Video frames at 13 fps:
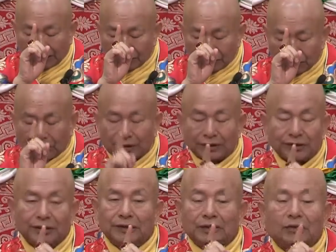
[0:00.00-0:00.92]
but
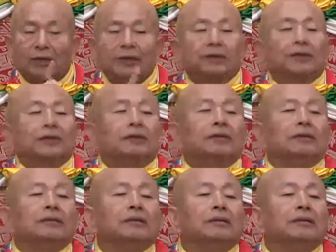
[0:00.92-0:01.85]
actually it
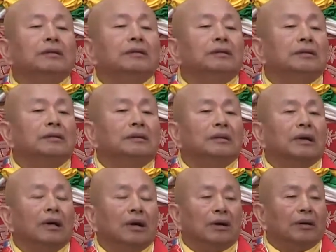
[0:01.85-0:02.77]
includes
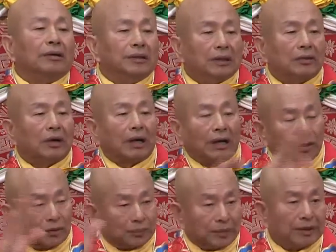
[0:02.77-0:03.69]
many more
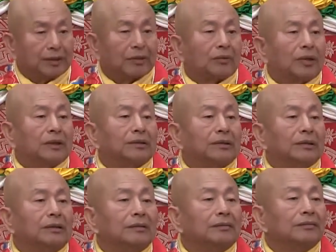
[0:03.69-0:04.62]
than the dual
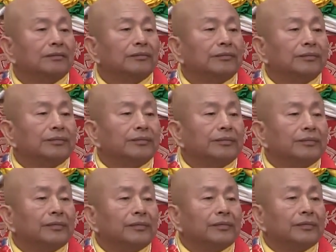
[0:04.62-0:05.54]
body
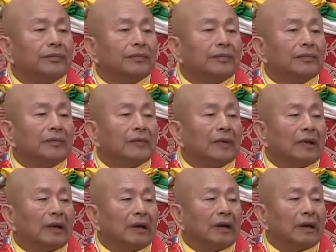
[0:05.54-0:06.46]

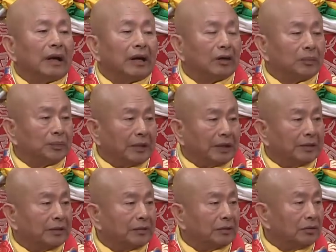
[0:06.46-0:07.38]
practice. There
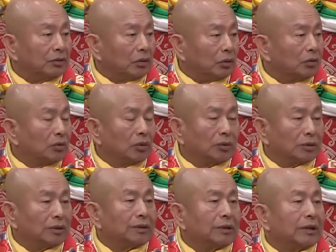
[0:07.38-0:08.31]
are other
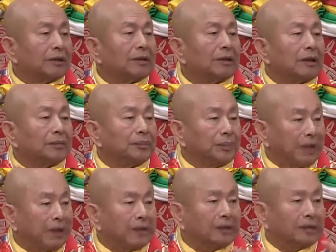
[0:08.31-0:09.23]

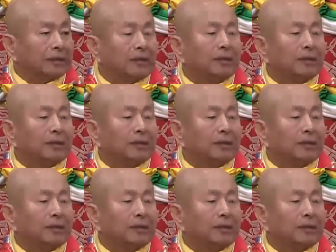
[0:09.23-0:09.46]
empowerments.